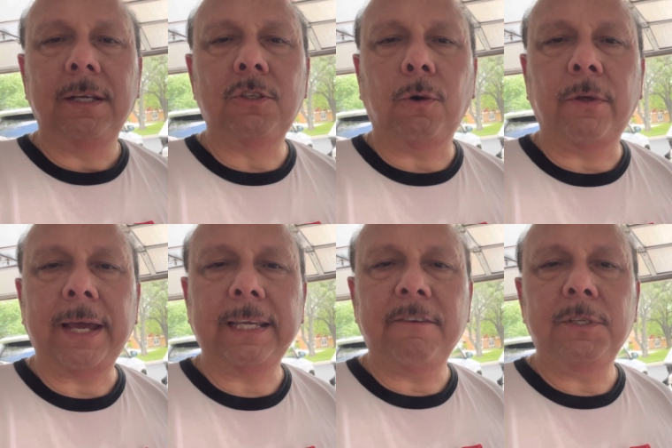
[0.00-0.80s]
And so
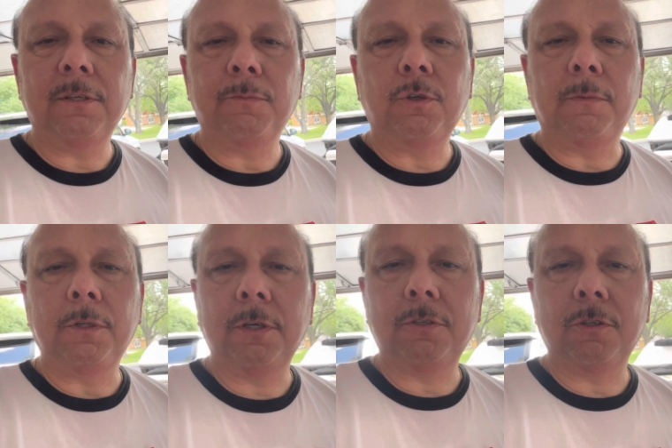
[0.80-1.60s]
that gave me some
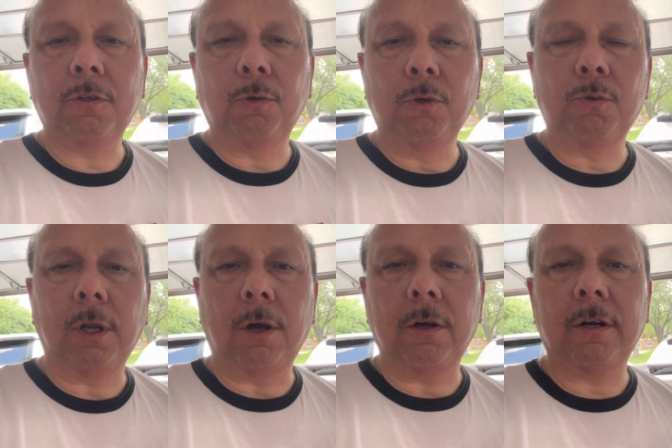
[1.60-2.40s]
trouble because the screws
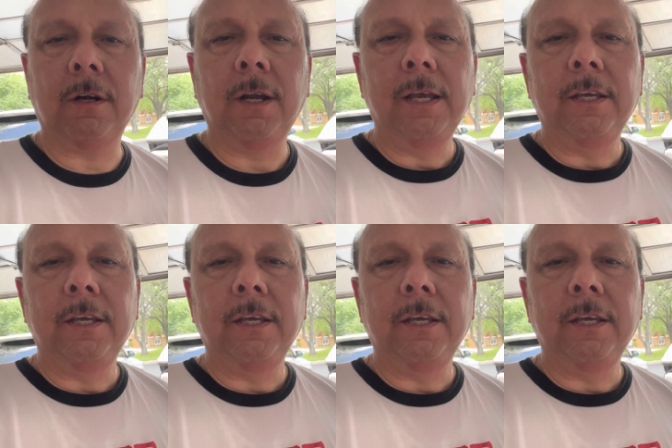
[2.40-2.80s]
were longer.